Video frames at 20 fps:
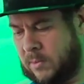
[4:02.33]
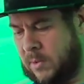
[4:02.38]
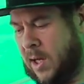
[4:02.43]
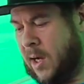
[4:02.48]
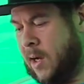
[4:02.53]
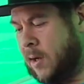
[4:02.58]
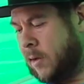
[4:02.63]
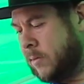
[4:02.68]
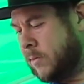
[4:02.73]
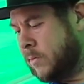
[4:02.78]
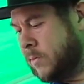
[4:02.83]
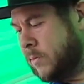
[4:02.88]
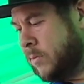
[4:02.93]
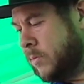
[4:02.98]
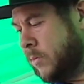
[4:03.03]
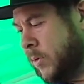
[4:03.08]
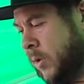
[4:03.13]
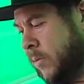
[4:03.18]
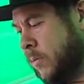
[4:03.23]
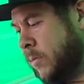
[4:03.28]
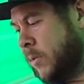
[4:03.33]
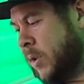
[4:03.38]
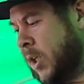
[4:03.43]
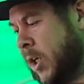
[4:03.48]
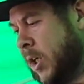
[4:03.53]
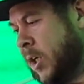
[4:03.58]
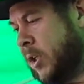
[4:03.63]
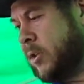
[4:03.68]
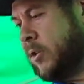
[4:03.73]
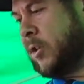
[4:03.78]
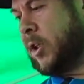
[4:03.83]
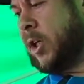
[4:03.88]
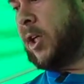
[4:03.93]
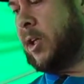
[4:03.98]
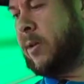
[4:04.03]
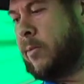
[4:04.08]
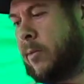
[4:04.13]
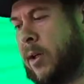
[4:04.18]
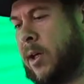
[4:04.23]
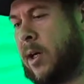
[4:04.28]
Yeah, we're gonna do good.